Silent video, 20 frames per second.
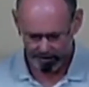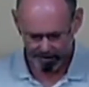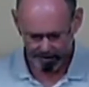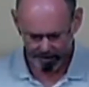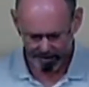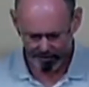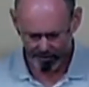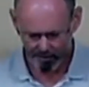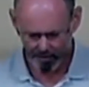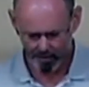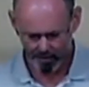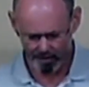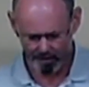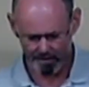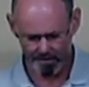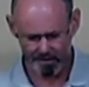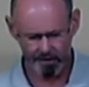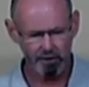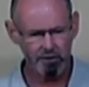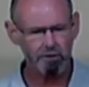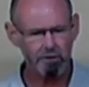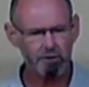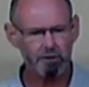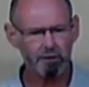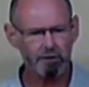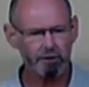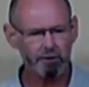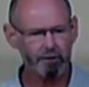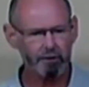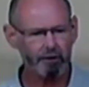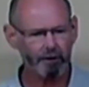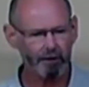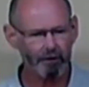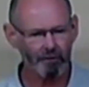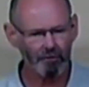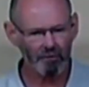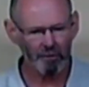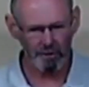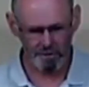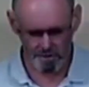In other words, they should, as, as
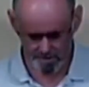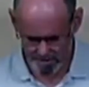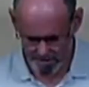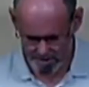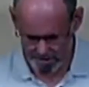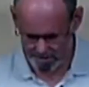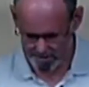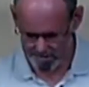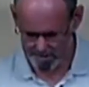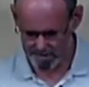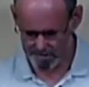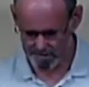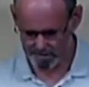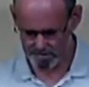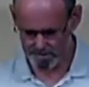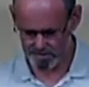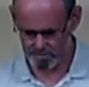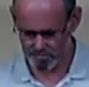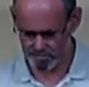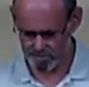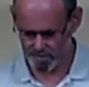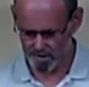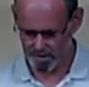verse 6 tells us,